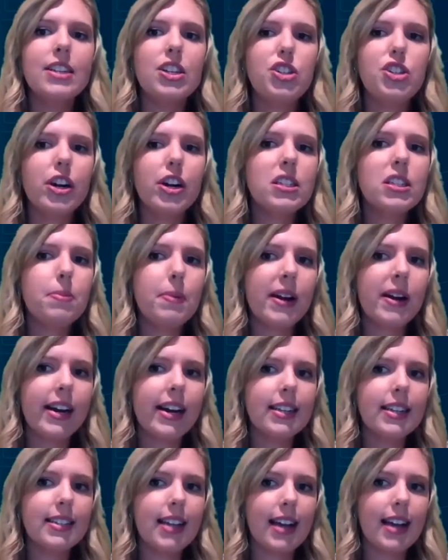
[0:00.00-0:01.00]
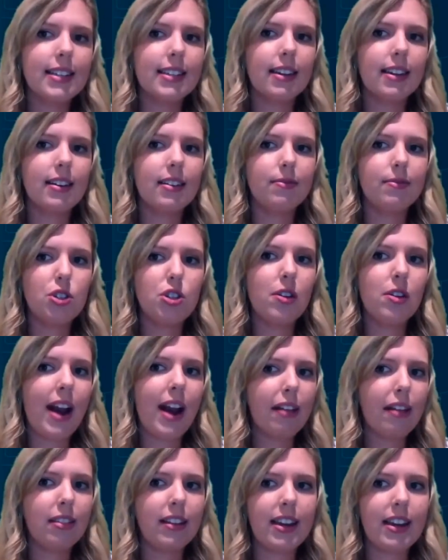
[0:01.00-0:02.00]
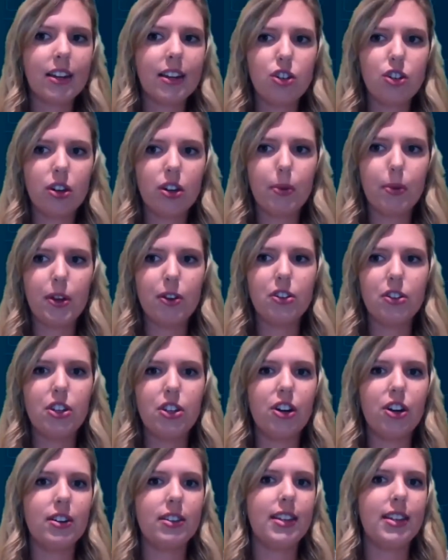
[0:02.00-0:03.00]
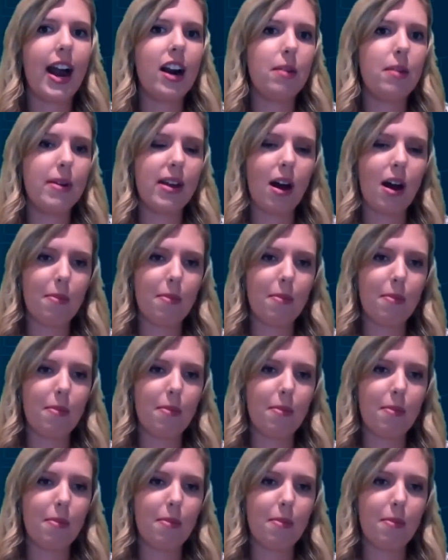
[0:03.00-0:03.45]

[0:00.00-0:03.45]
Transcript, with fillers: Does your experience as a student athlete contribute to your desire to